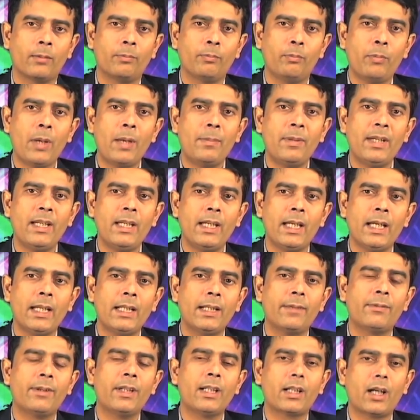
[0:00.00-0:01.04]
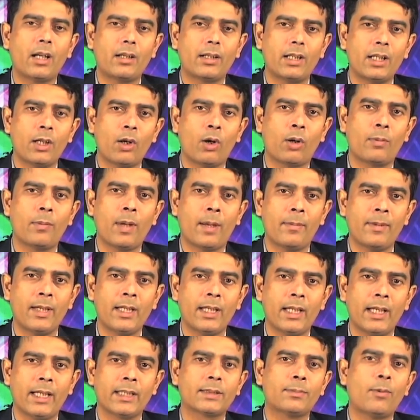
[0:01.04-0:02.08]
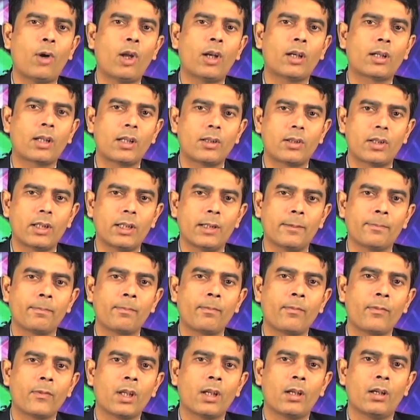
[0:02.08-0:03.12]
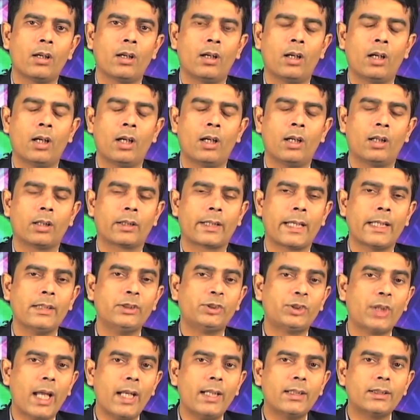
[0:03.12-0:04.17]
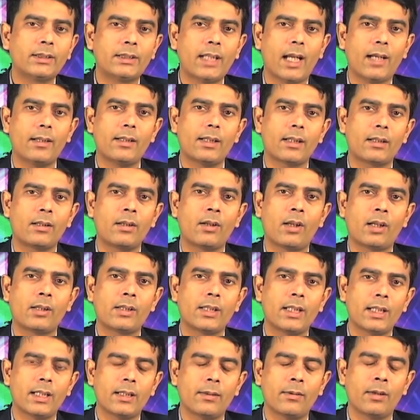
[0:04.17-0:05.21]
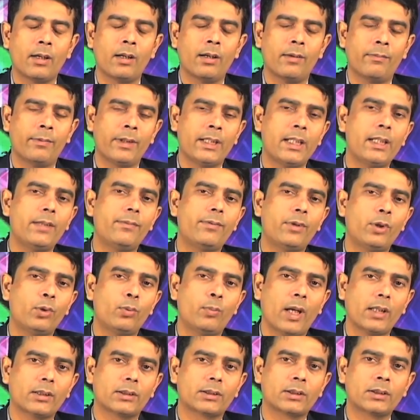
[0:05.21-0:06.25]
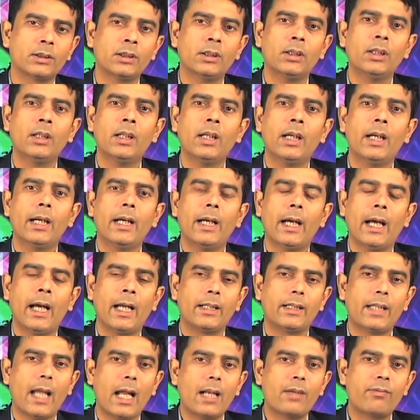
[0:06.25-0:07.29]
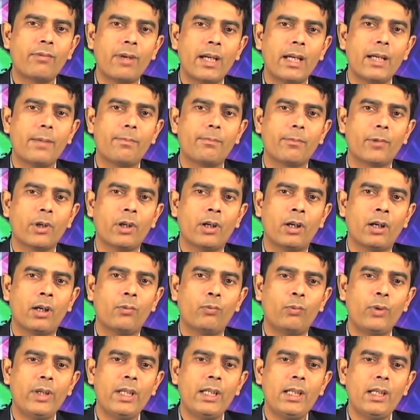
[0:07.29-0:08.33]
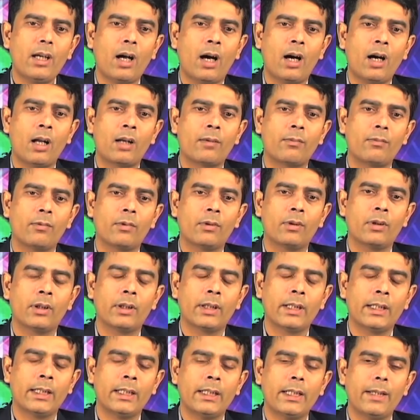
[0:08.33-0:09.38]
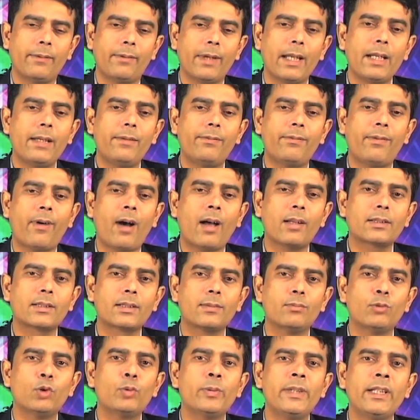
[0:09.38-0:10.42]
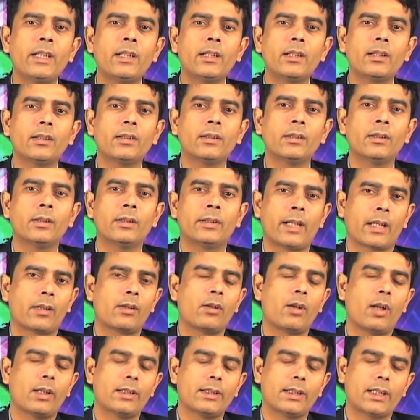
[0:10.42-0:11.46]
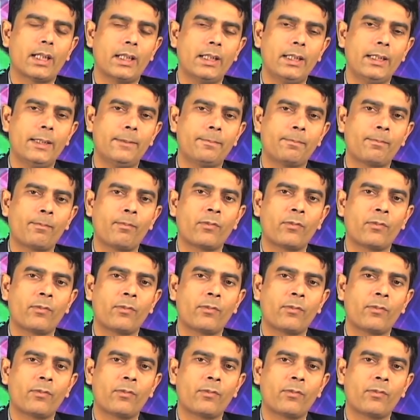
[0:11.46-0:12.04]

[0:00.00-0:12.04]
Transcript: maybe a neighboring country or maybe a smaller country can challenge that technology within few months, and that way we are in a very fast moving technologically